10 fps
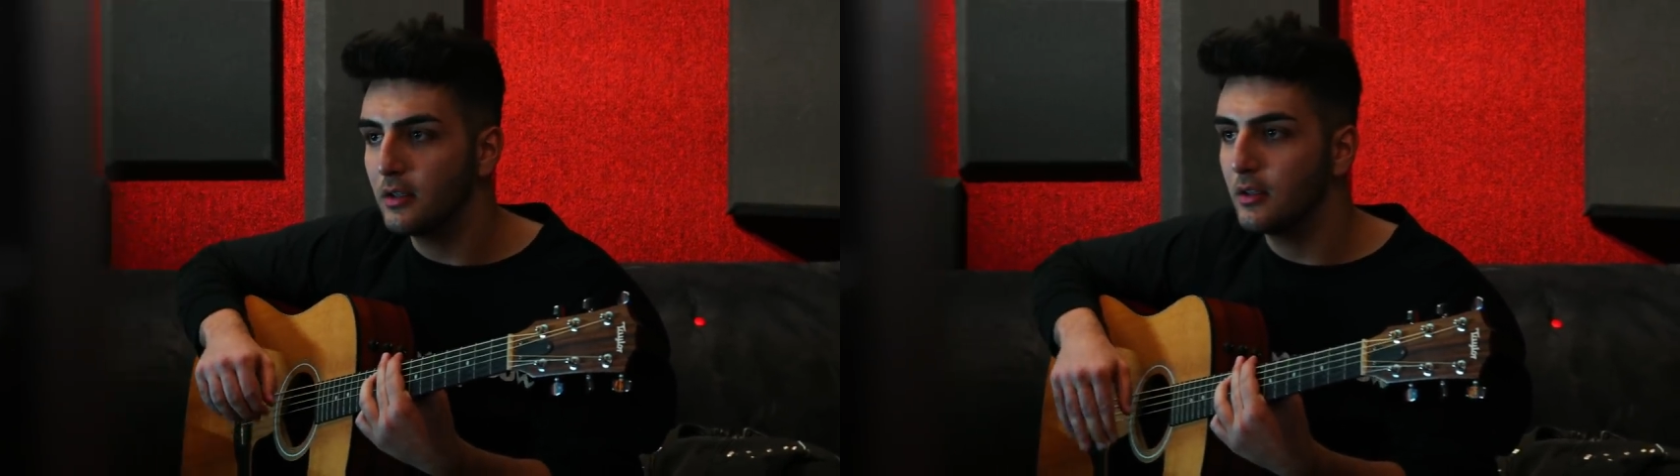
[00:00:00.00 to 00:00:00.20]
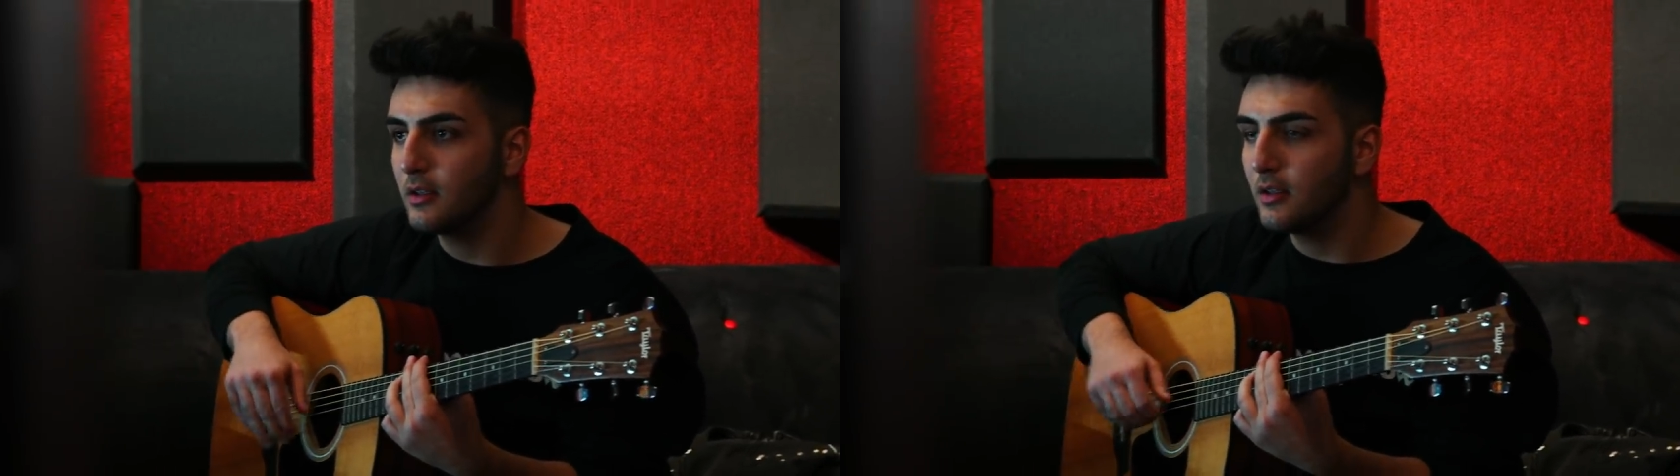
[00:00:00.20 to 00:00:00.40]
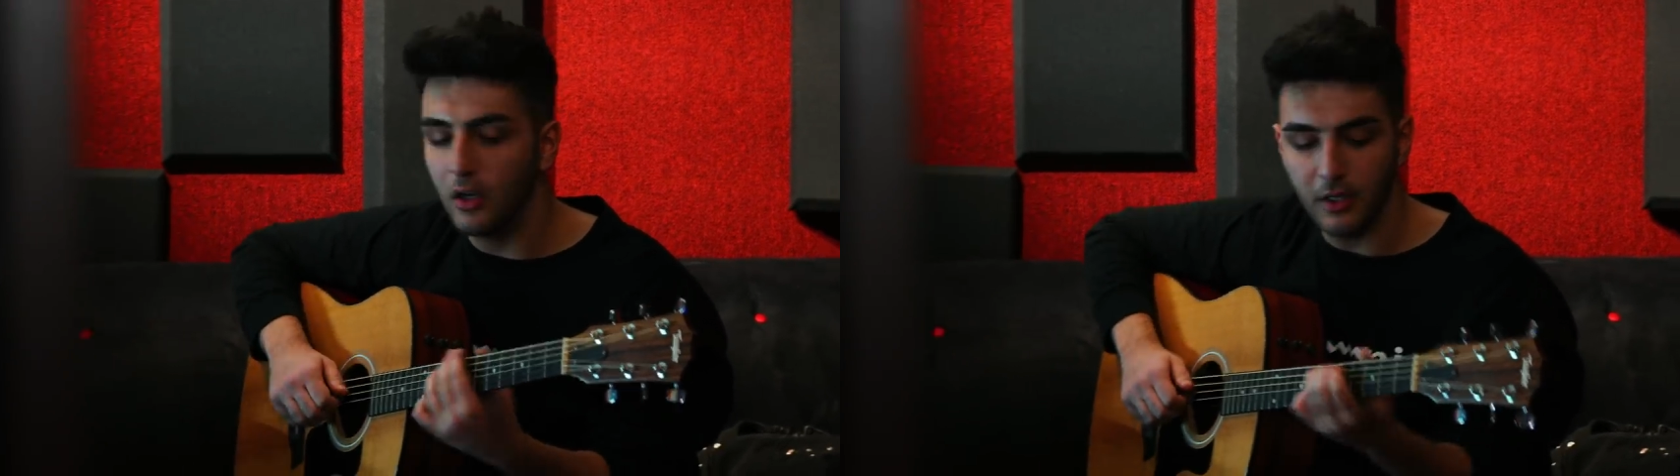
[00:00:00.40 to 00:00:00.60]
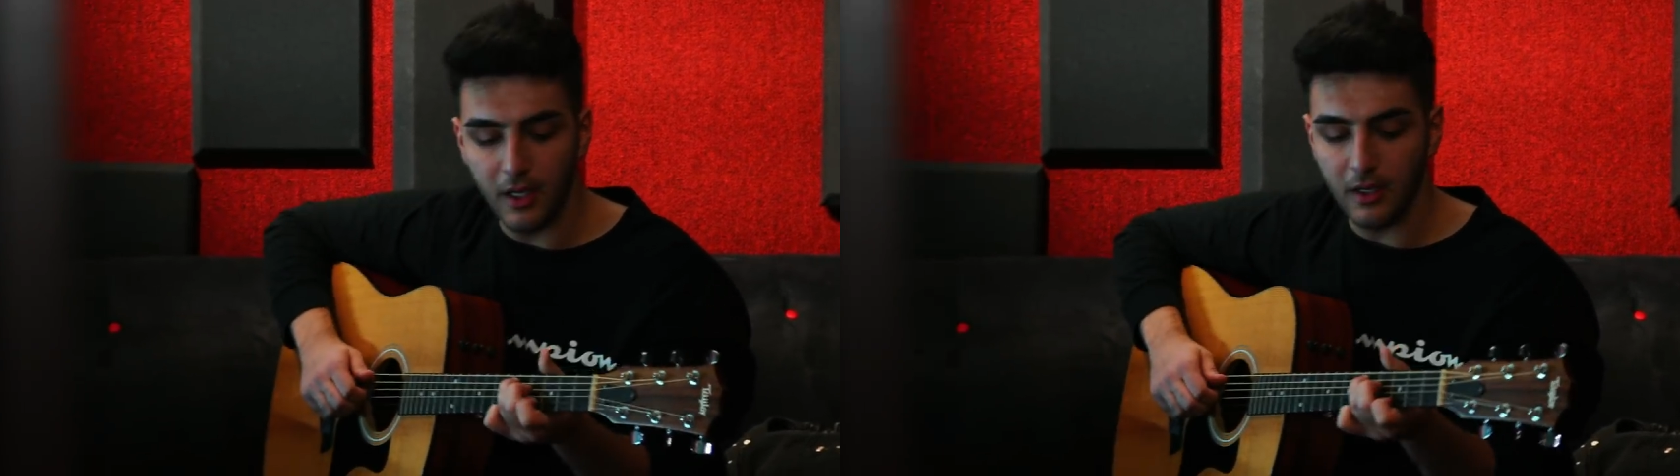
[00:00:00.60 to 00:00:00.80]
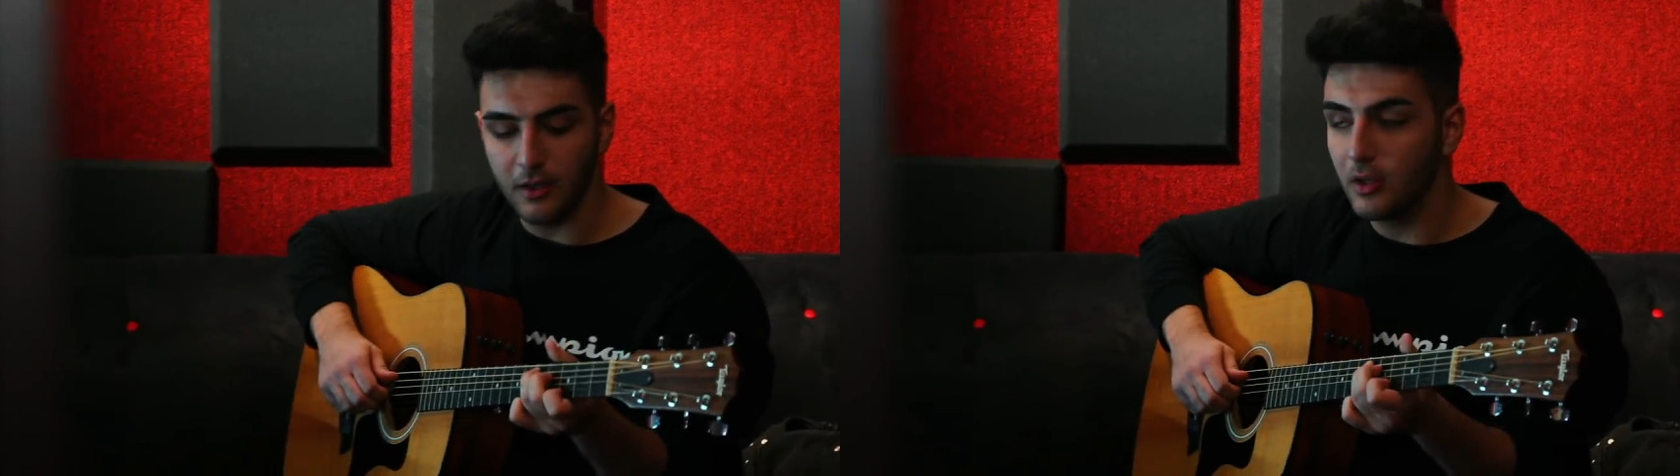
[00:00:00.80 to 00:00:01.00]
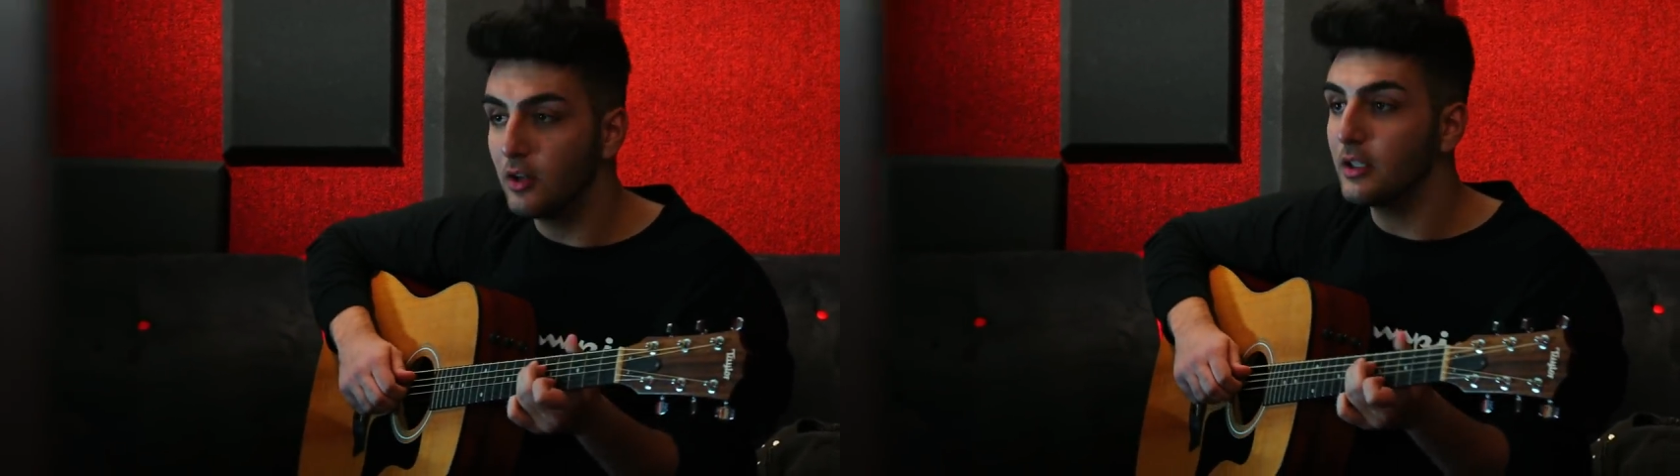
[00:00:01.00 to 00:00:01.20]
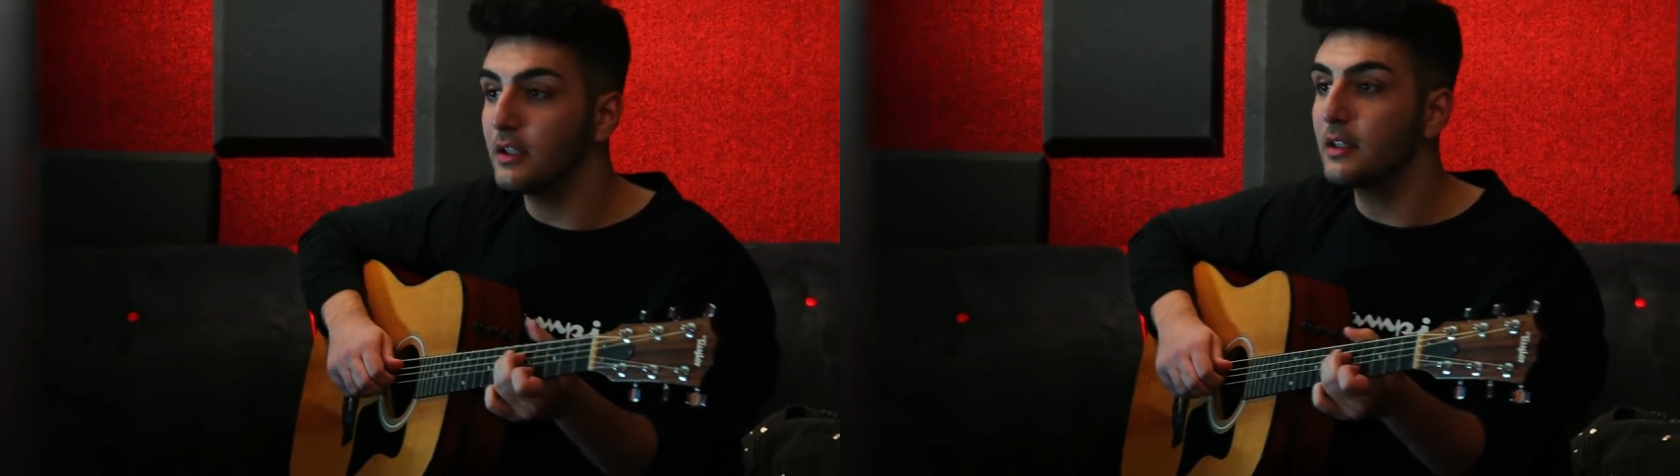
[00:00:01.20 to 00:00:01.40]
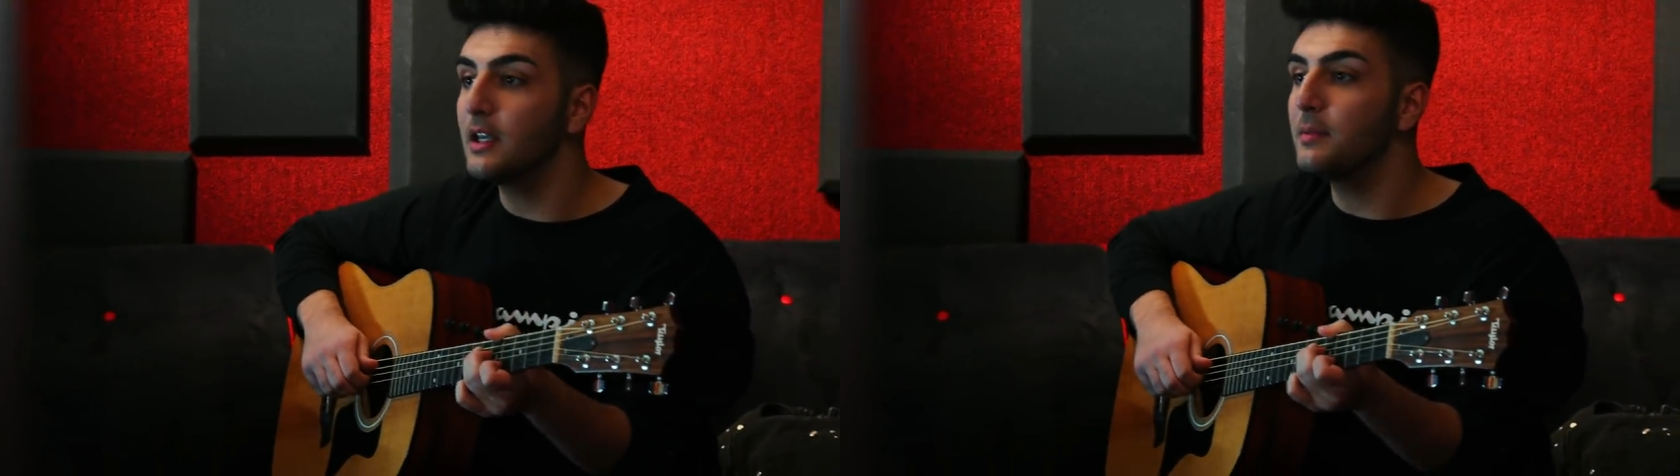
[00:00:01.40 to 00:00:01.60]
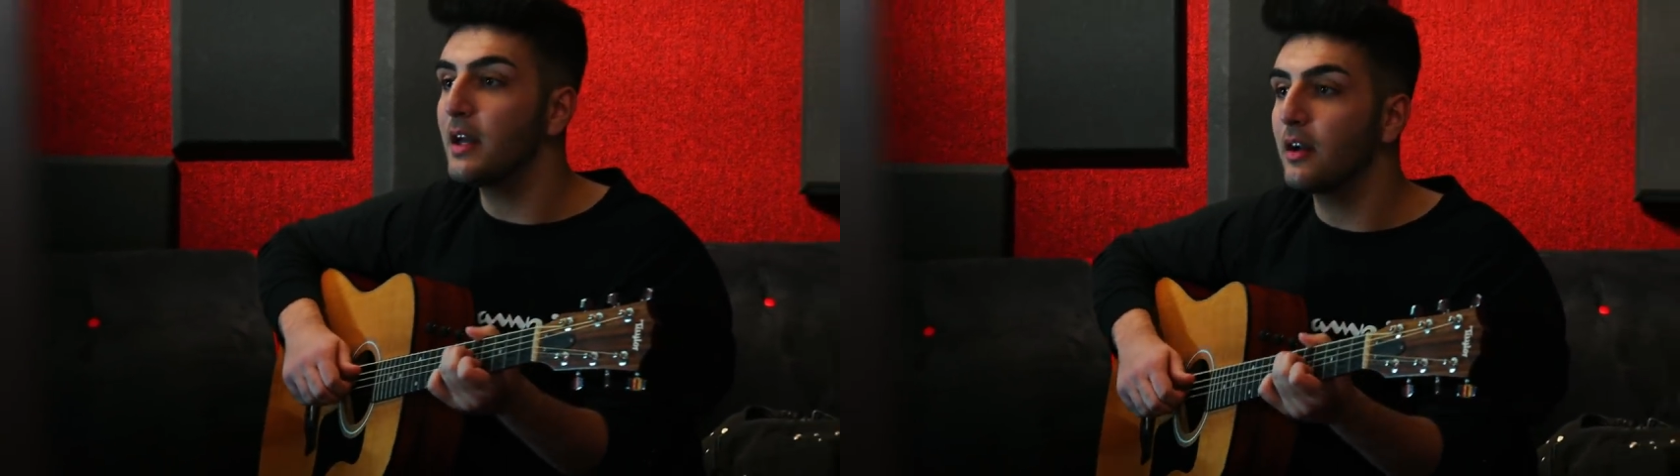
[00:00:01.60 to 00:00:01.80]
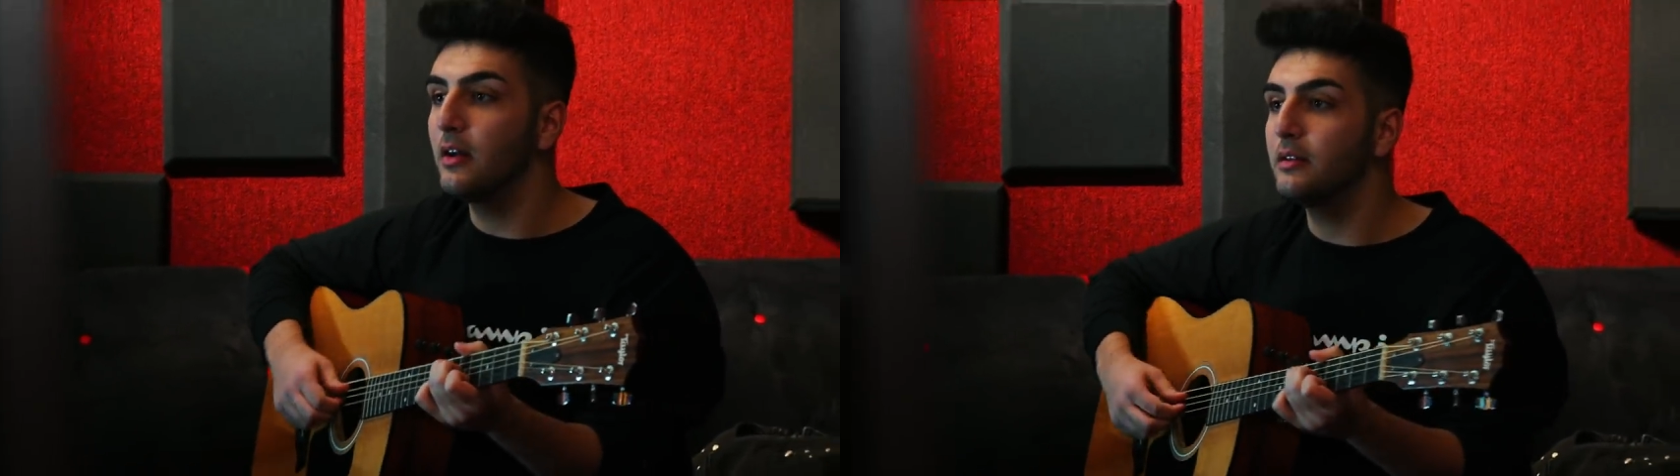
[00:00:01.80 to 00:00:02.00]
Oh yeah, hold on. Keep
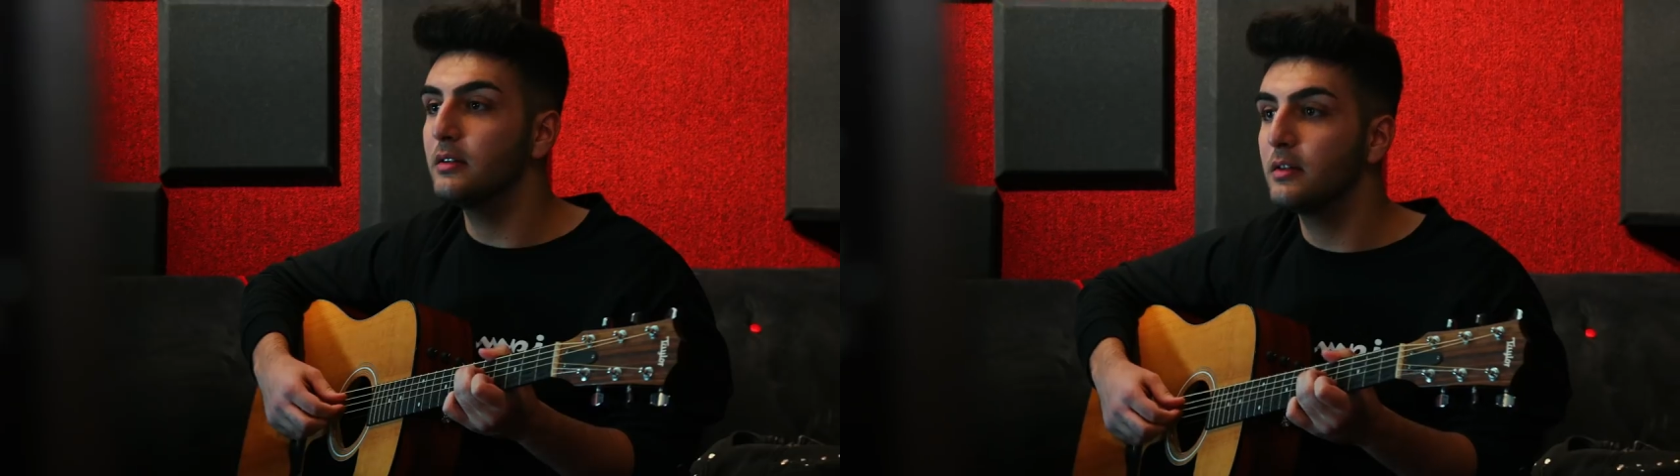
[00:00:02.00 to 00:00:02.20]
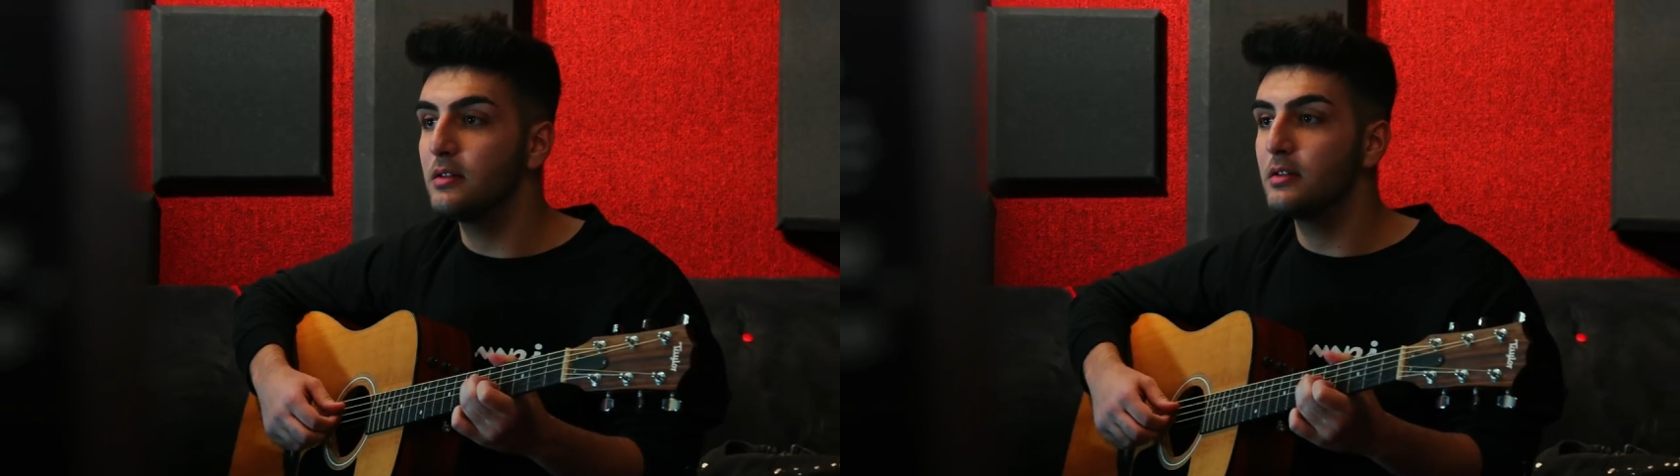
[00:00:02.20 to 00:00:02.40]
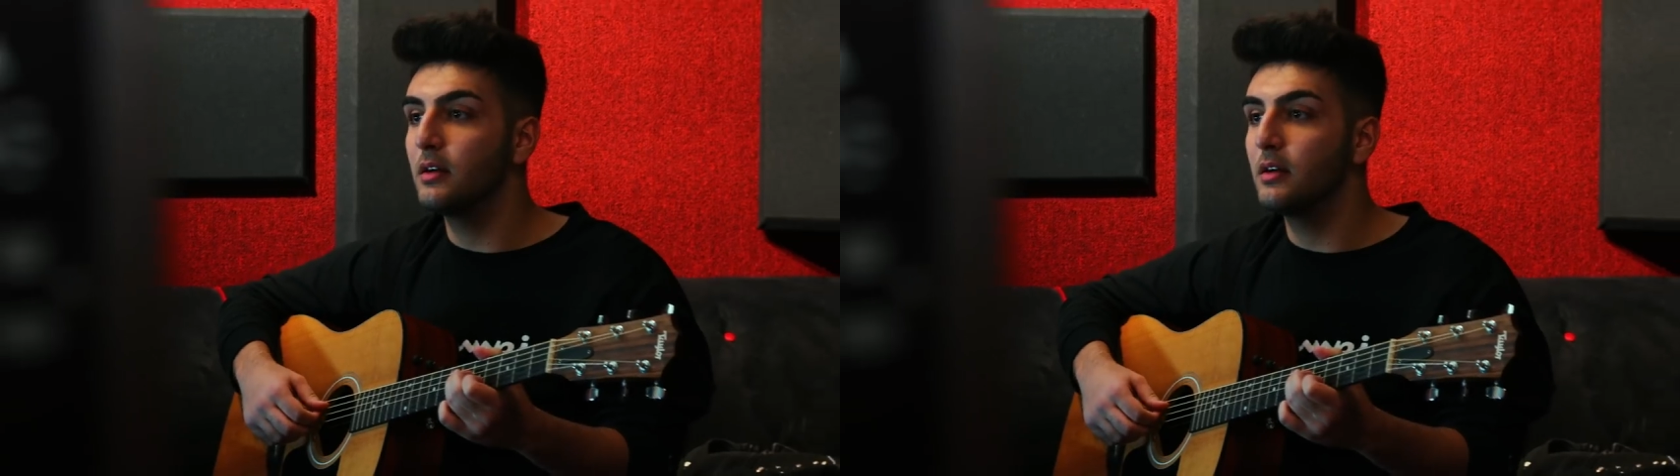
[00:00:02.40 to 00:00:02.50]
that going.